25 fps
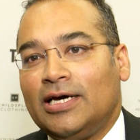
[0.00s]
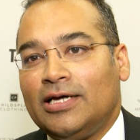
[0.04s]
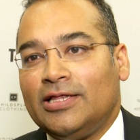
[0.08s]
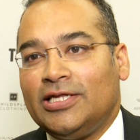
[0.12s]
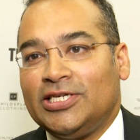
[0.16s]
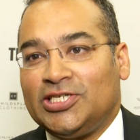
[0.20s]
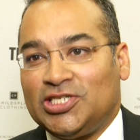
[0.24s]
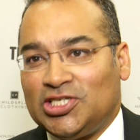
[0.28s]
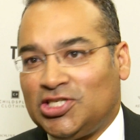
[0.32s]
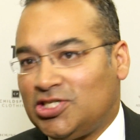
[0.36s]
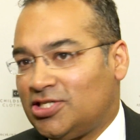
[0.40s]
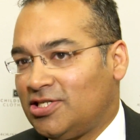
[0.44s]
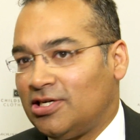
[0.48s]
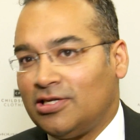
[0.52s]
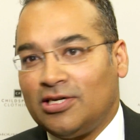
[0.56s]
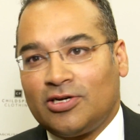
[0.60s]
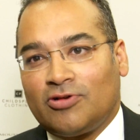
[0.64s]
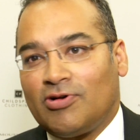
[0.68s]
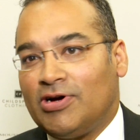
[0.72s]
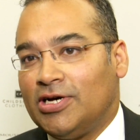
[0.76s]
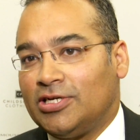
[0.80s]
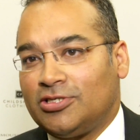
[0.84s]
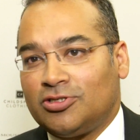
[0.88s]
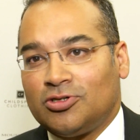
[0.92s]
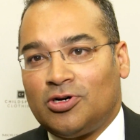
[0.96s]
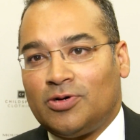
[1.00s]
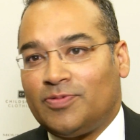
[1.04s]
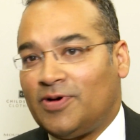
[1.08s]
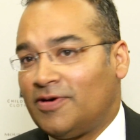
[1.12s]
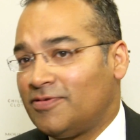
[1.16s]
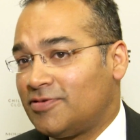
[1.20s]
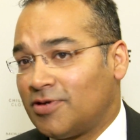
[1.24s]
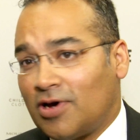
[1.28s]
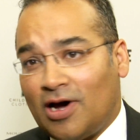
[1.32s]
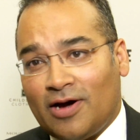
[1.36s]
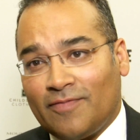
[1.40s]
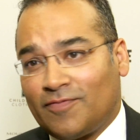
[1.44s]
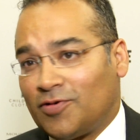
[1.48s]
this is still a great job.
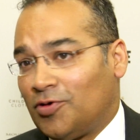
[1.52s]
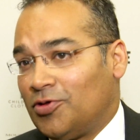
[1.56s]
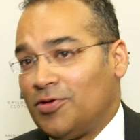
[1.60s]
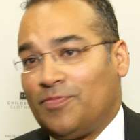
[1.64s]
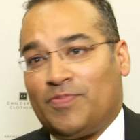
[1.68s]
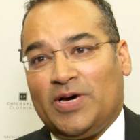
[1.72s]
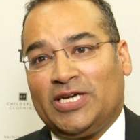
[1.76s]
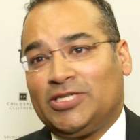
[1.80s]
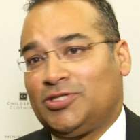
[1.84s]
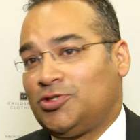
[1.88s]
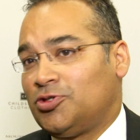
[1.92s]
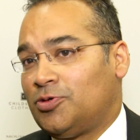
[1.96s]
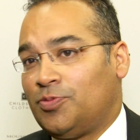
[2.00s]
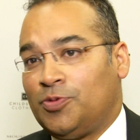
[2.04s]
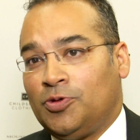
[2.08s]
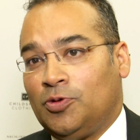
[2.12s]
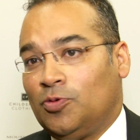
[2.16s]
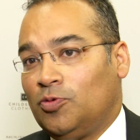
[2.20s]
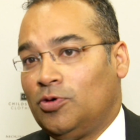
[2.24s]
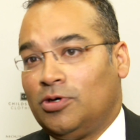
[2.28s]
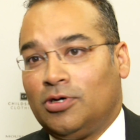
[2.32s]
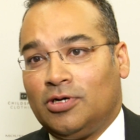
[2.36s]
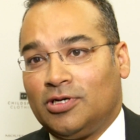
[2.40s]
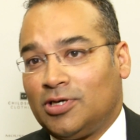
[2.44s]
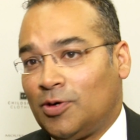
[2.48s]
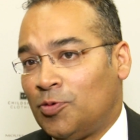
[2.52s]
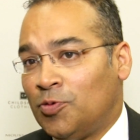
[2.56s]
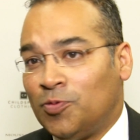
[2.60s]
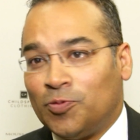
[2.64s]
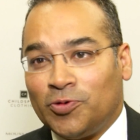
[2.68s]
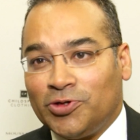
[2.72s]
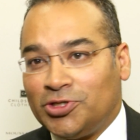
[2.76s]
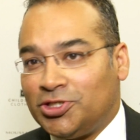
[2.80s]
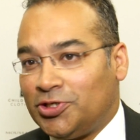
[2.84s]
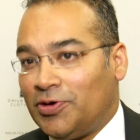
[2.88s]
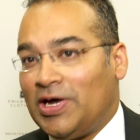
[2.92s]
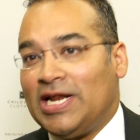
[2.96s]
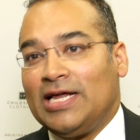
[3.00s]
I've, I've got the best job in the world. I wouldn't
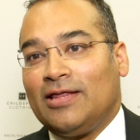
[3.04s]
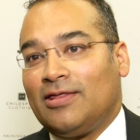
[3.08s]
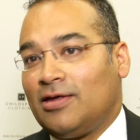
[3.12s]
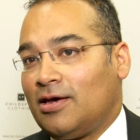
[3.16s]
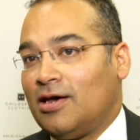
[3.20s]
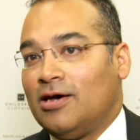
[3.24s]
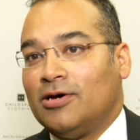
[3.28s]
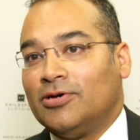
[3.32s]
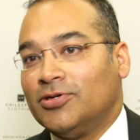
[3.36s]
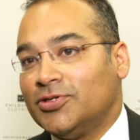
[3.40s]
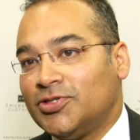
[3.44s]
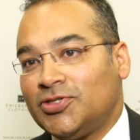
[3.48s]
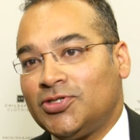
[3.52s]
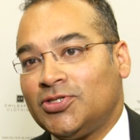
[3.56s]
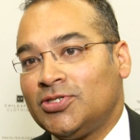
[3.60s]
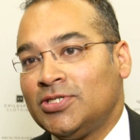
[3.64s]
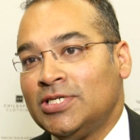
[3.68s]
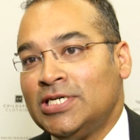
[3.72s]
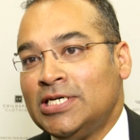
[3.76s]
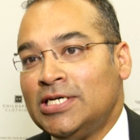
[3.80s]
want to do anything else.